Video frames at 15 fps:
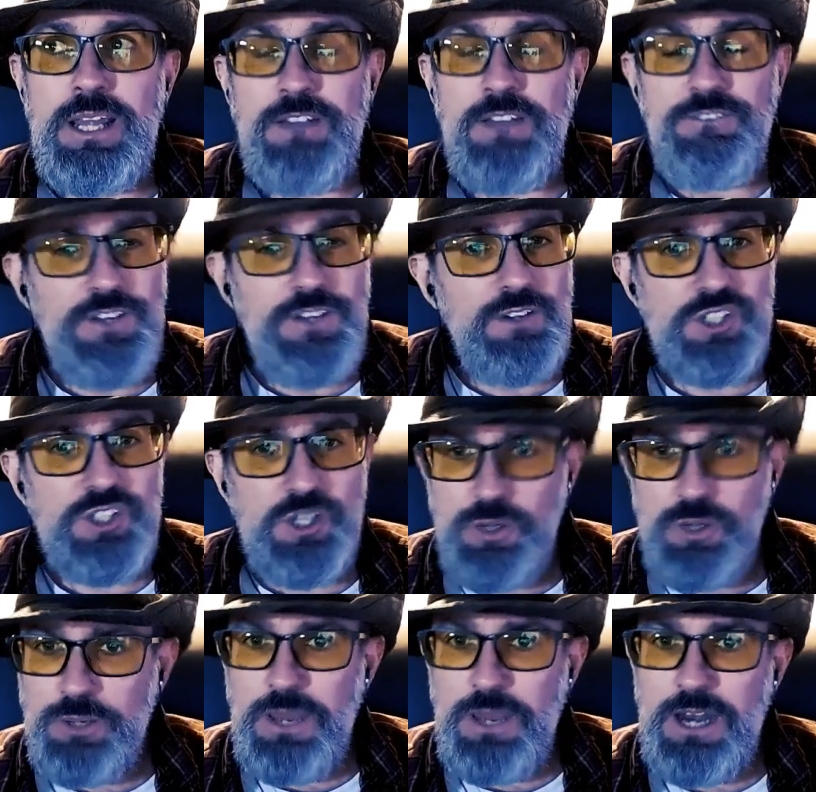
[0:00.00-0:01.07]
I feel it's
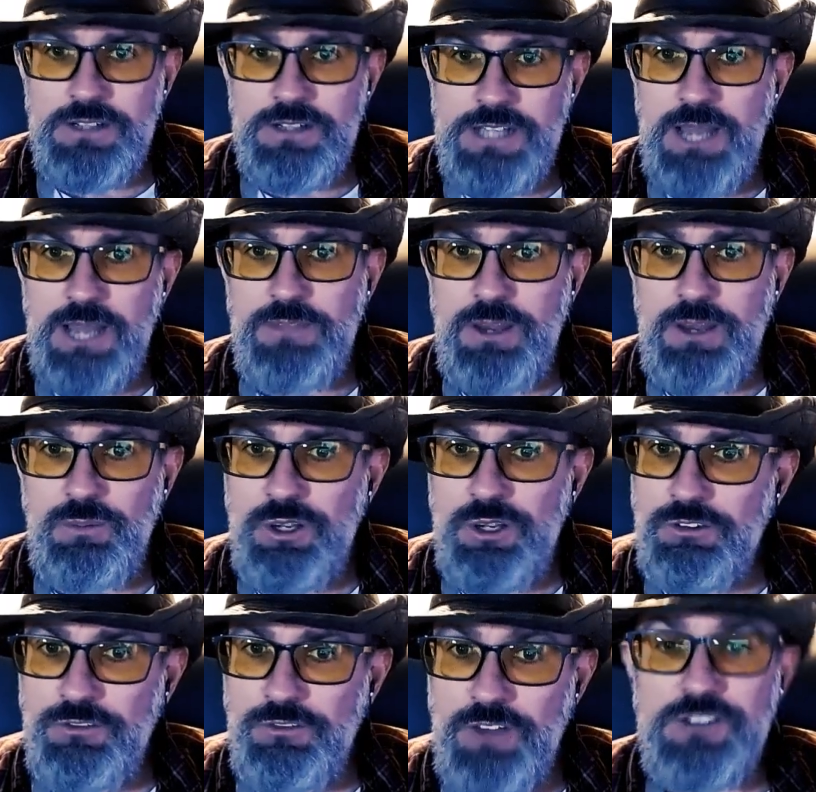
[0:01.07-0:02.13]
only a matter of time that
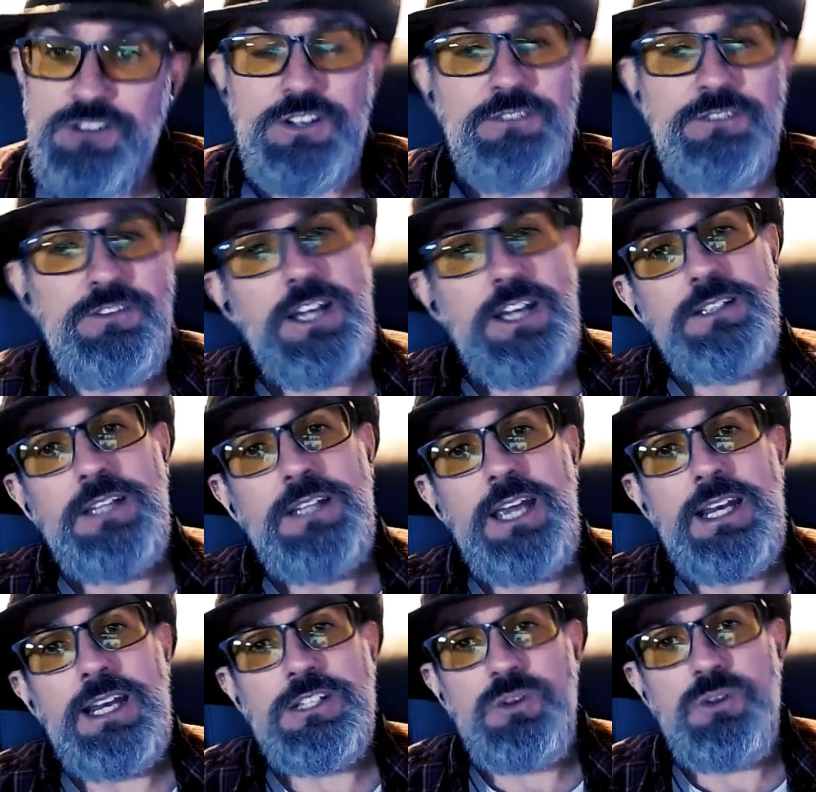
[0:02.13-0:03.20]
we'll eventually find
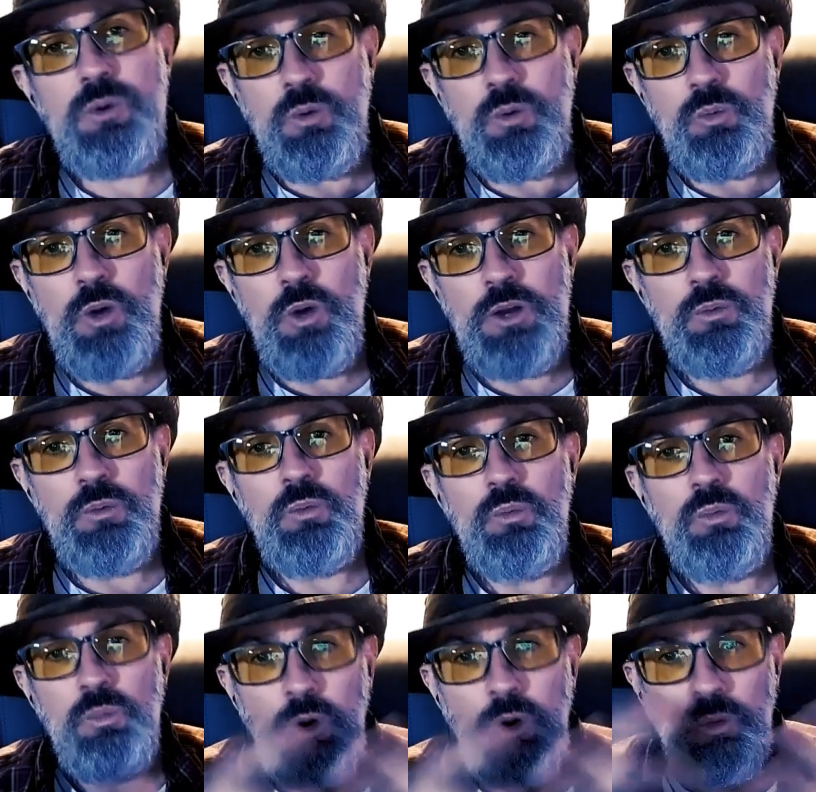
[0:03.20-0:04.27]
Atlantis, or what
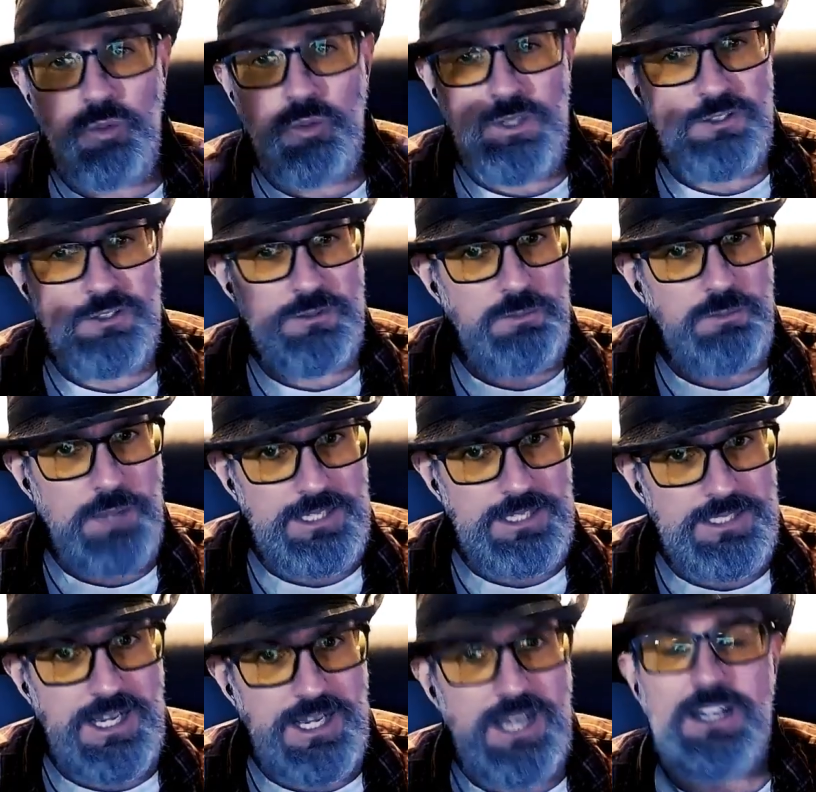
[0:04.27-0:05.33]
is
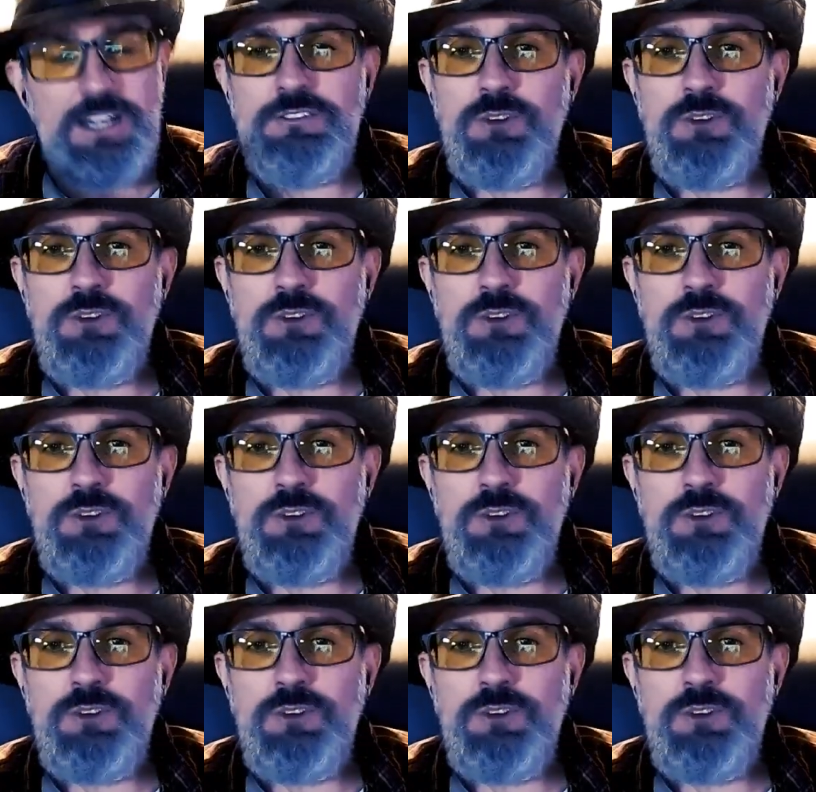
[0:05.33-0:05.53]
based on.